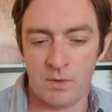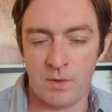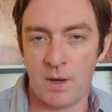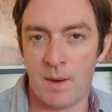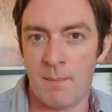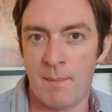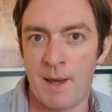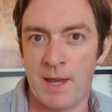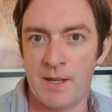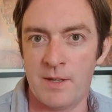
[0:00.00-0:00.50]

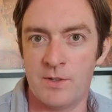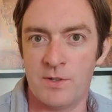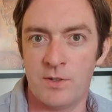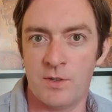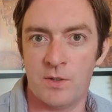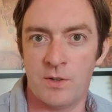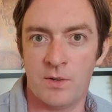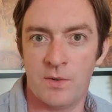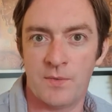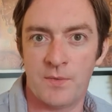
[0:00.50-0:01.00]
amaze
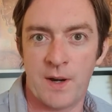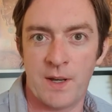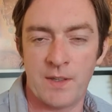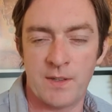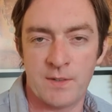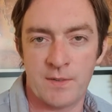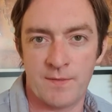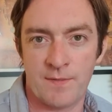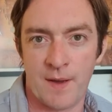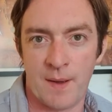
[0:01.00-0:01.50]
your
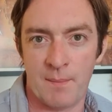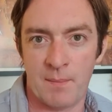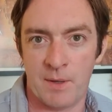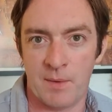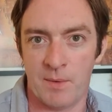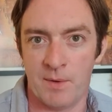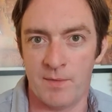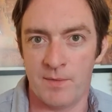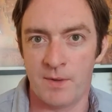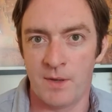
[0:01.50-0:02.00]
friends and family
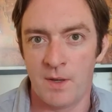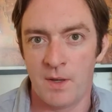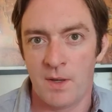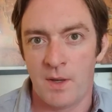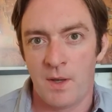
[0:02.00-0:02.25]
with.